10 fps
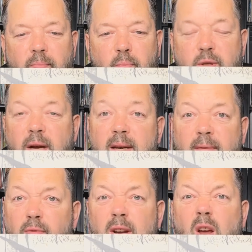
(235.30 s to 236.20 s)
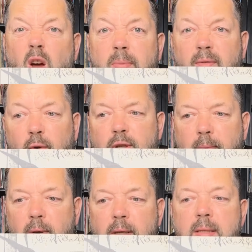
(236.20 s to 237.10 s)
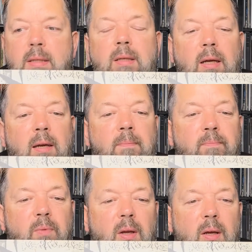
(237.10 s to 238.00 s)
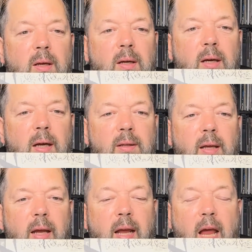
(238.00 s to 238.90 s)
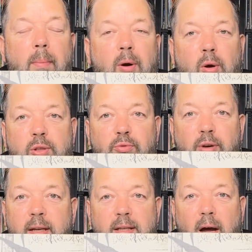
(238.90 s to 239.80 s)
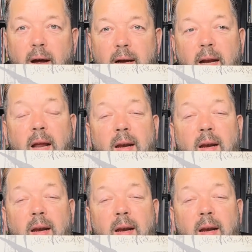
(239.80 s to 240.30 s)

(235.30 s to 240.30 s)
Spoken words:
which I'd never really heard before, to be honest. It came across really dark, and I